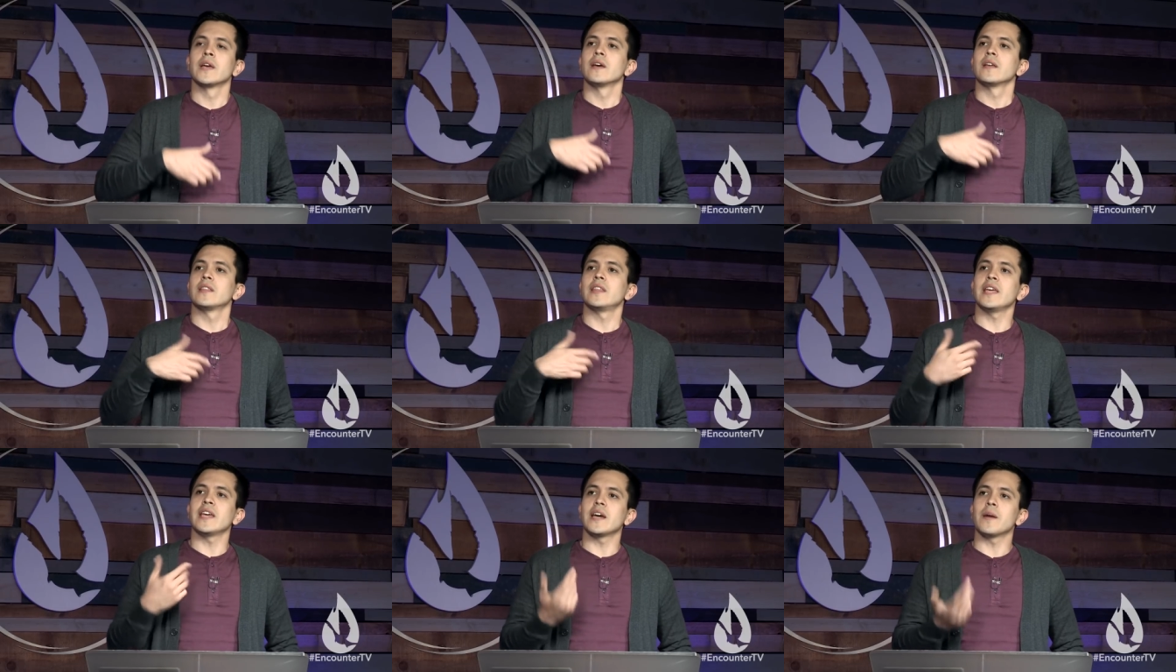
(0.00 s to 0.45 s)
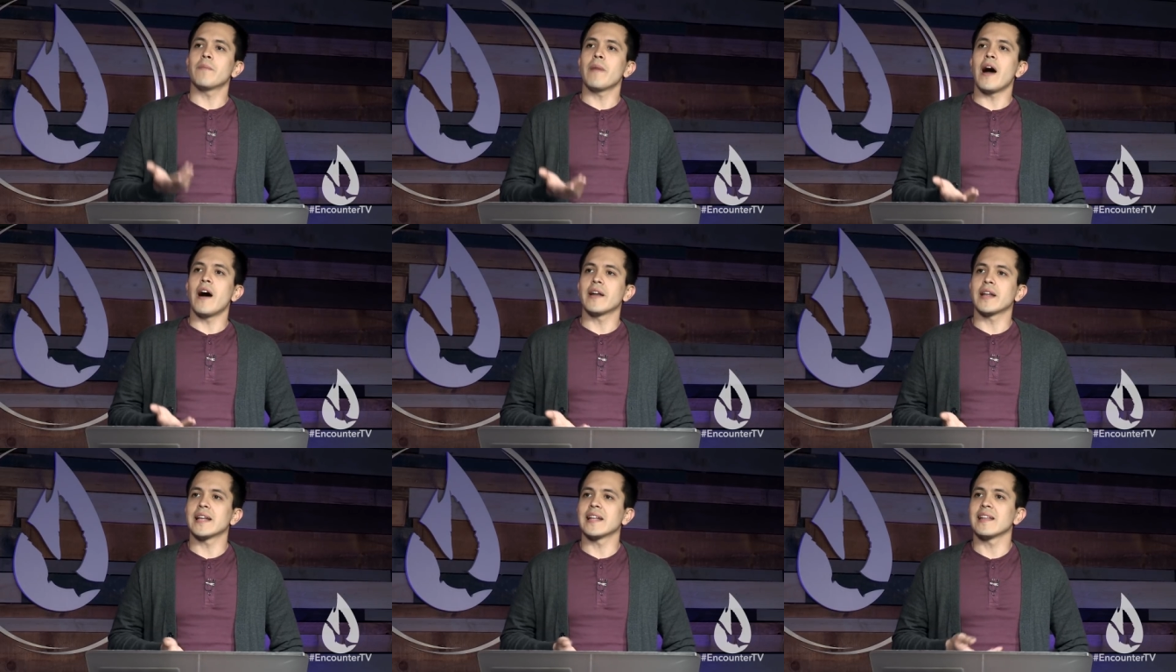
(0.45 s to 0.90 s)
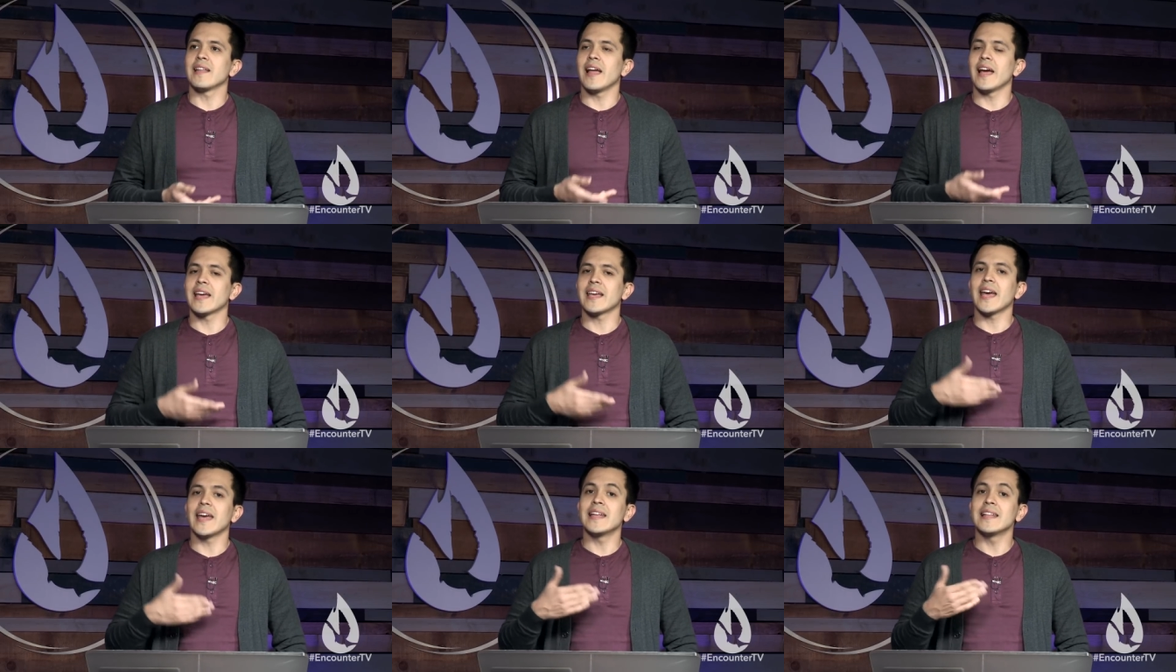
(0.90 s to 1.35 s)
Think about it
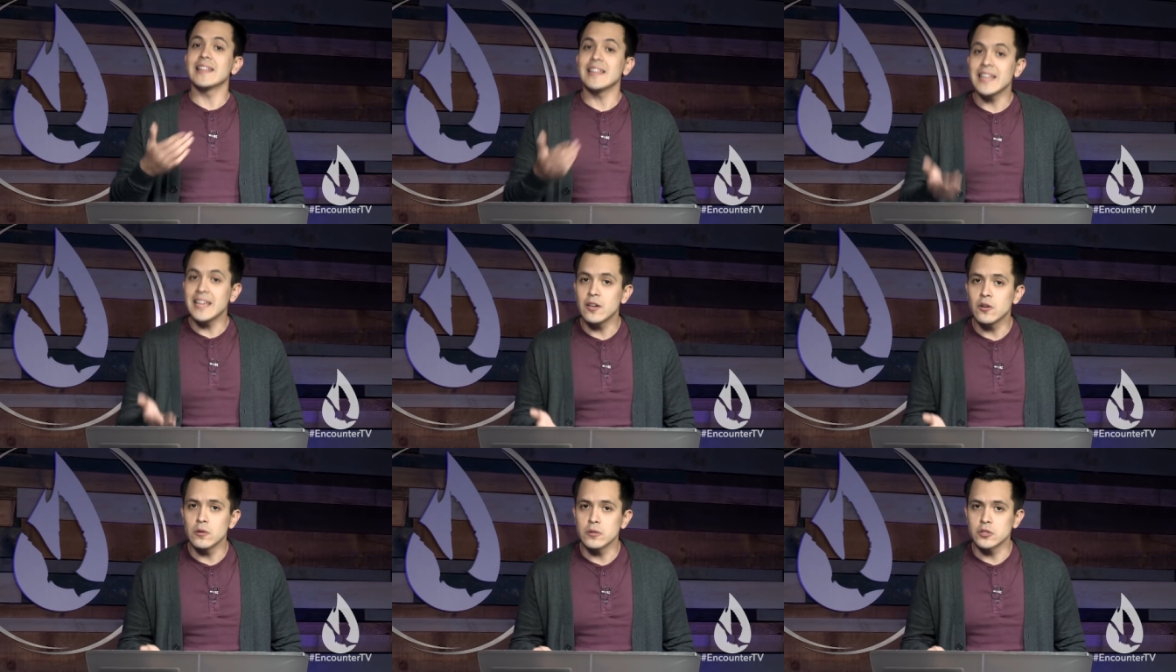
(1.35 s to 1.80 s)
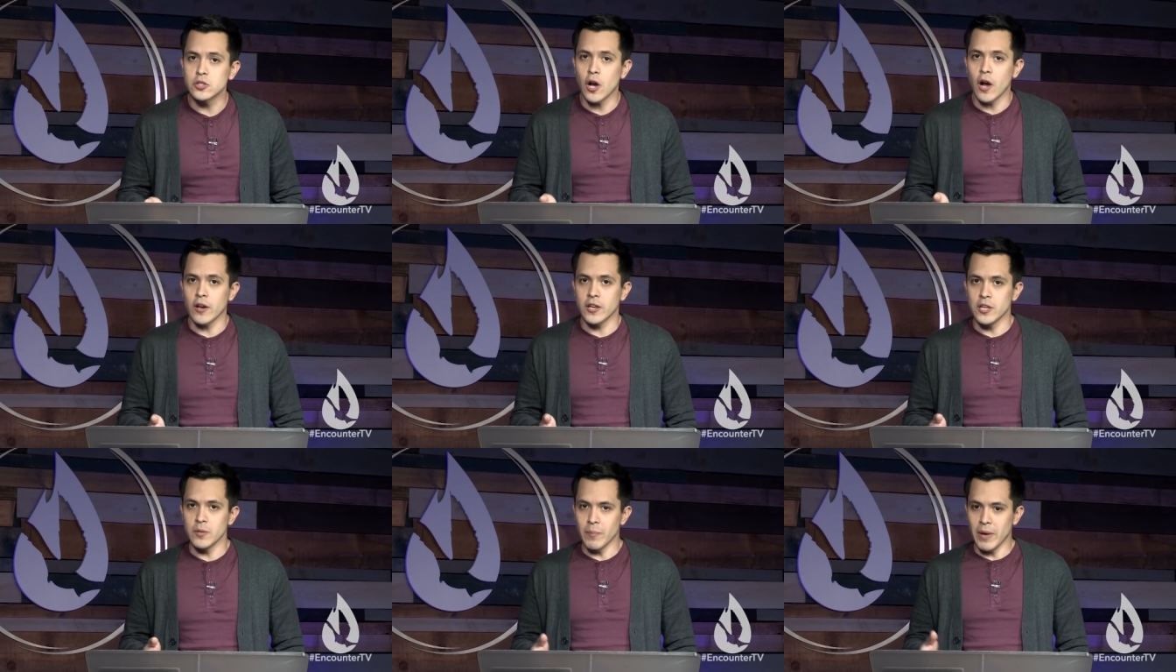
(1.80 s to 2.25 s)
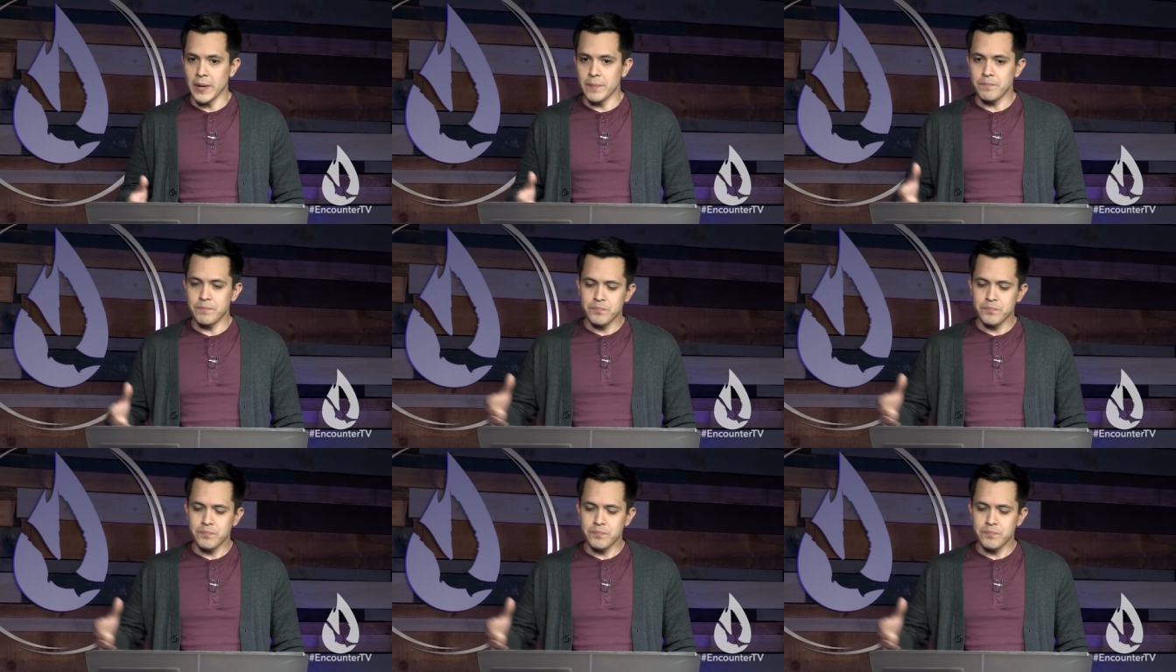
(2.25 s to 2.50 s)
like a legal document.